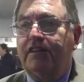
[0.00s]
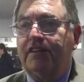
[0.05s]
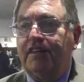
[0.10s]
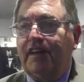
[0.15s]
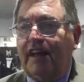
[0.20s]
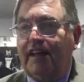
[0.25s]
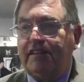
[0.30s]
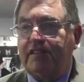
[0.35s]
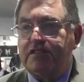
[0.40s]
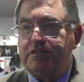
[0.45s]

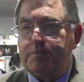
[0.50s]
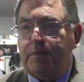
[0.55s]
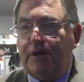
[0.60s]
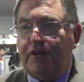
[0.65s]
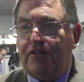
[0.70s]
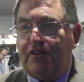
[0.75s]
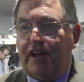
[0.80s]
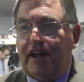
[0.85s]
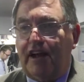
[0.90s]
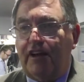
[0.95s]
that the
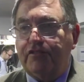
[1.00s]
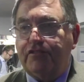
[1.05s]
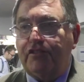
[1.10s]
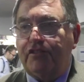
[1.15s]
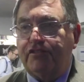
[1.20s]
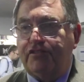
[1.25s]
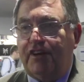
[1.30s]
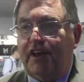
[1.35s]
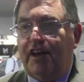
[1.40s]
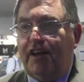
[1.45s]
Speaker of the House
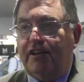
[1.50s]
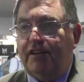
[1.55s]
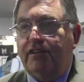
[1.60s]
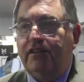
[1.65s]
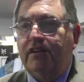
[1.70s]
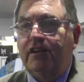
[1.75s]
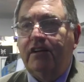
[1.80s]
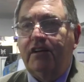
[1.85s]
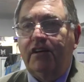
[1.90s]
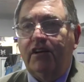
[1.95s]
has done
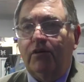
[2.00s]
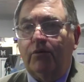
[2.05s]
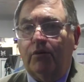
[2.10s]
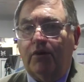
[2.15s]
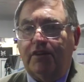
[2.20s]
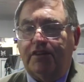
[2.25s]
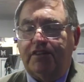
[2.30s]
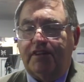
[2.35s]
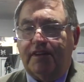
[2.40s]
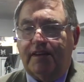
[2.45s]

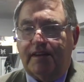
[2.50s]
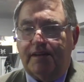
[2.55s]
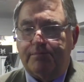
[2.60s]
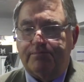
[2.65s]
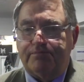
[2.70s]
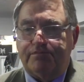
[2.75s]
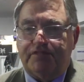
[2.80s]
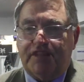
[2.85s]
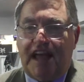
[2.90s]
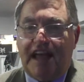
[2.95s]
with the
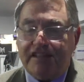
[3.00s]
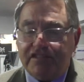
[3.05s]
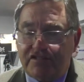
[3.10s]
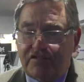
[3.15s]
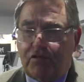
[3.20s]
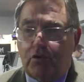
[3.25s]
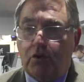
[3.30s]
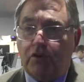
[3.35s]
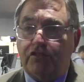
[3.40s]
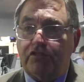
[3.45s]
task
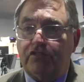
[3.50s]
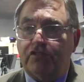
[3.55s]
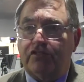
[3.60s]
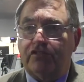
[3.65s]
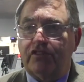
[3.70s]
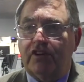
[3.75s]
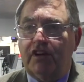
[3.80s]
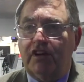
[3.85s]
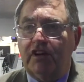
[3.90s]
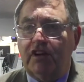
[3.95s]

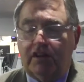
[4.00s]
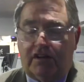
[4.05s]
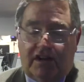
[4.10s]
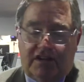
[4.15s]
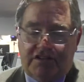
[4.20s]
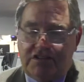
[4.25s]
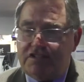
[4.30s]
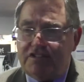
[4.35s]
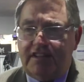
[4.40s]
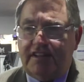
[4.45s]
forces,
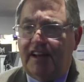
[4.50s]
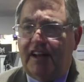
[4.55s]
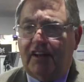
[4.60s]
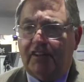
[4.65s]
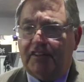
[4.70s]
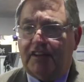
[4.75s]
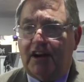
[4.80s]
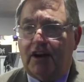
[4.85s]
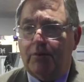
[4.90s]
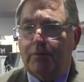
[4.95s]
not just in
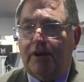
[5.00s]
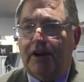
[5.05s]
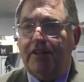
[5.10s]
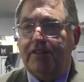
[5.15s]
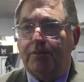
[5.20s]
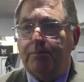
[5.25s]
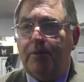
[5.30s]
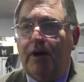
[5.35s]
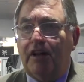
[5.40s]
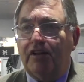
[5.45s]
healthcare, but
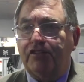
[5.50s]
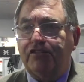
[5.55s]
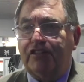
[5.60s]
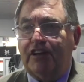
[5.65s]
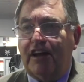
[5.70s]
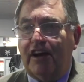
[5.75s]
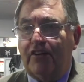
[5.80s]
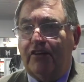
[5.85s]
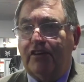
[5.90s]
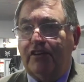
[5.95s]
other
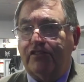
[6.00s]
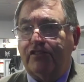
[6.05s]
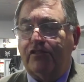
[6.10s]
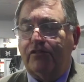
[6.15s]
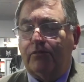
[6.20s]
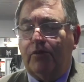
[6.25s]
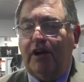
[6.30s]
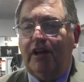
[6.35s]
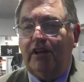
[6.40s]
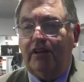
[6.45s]
policy areas
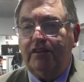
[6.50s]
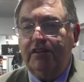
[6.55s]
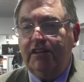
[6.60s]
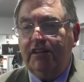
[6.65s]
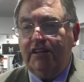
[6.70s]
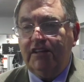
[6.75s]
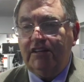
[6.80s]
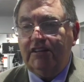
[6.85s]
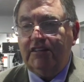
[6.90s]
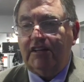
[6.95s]
as well,
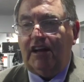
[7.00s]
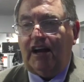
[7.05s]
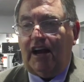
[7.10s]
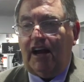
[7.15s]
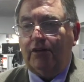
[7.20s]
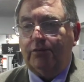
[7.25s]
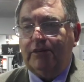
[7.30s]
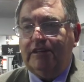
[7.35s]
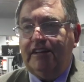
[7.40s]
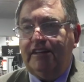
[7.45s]

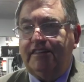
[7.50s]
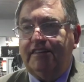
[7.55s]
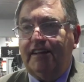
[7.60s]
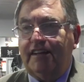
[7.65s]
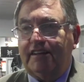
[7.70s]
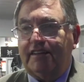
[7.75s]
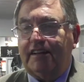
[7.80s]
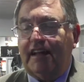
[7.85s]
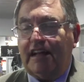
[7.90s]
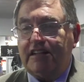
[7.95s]
I really
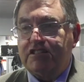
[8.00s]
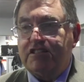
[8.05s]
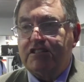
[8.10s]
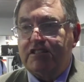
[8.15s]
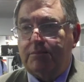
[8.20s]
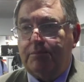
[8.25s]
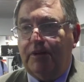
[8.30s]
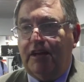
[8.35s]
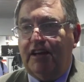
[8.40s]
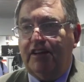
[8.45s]
think that's
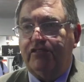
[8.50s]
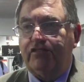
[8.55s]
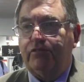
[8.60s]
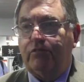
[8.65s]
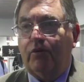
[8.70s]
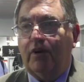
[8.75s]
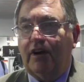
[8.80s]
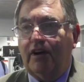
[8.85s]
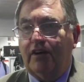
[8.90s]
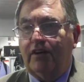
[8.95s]
the place
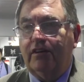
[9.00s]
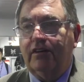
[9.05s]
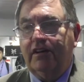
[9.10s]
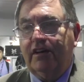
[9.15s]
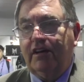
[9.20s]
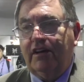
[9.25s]
where